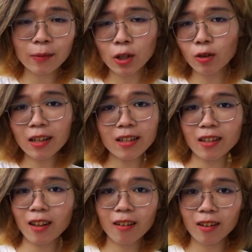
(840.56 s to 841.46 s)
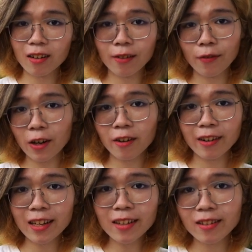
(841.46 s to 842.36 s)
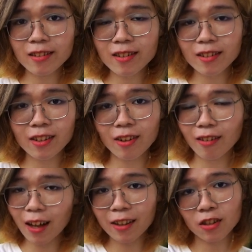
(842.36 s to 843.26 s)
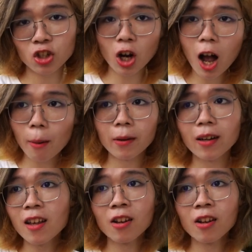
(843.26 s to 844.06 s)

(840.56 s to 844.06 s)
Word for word: even though they sell her figurines, you know, at the shop. But